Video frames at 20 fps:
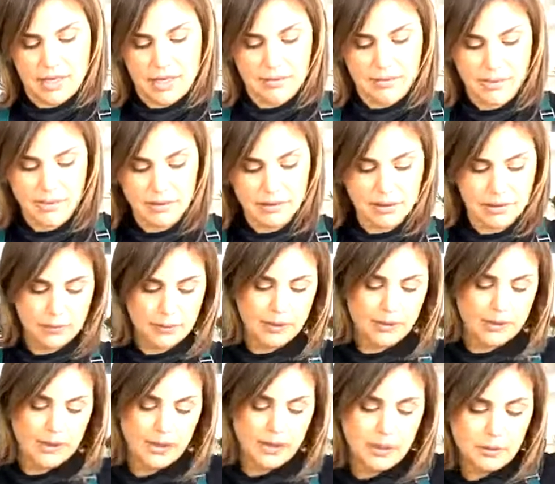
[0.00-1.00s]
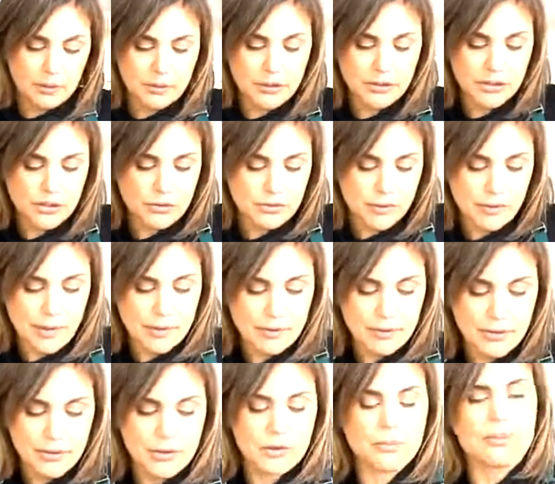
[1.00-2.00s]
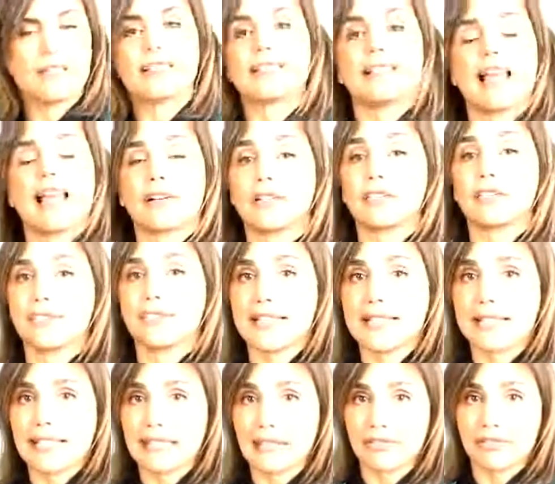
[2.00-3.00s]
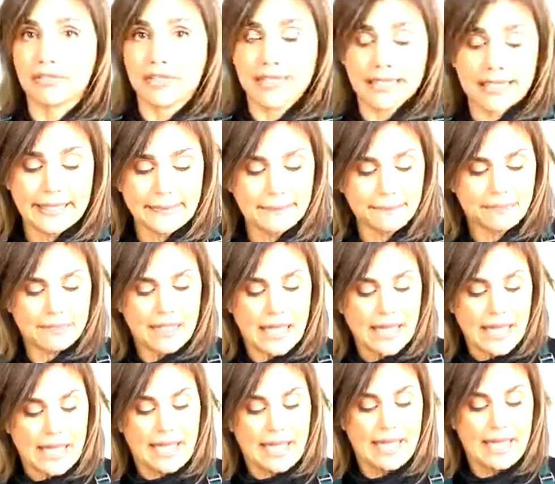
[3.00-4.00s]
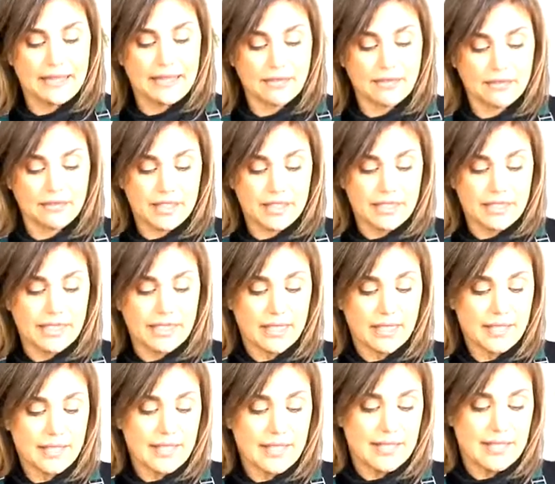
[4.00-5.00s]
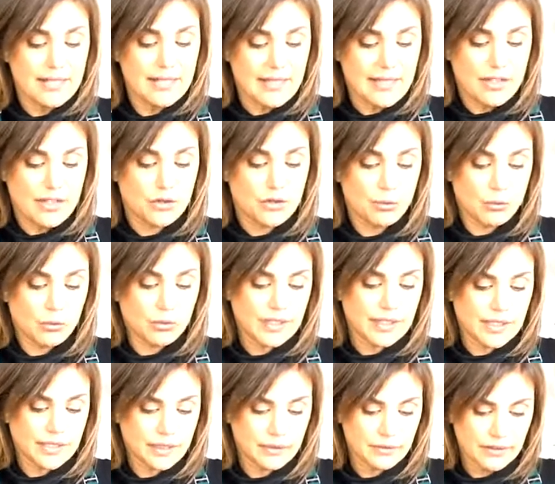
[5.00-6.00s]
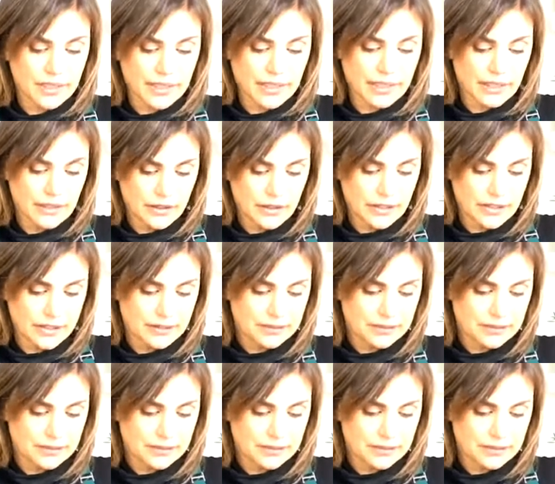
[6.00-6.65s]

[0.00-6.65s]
be a little bit thicker, but just remember you'd be sacrificing filling, and the filling on these is really, really good.